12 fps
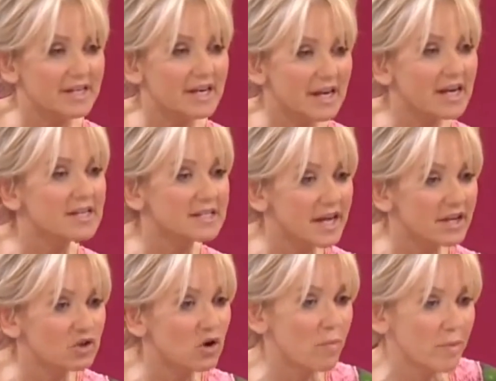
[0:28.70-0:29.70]
it is their
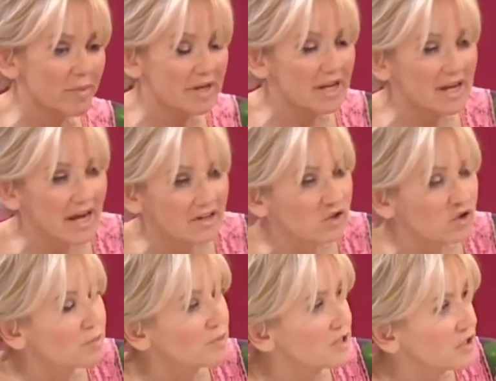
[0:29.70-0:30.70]
job. I mean, he had a
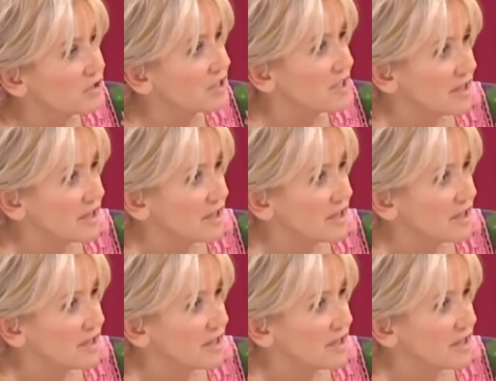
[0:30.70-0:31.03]
job to do, didn't he,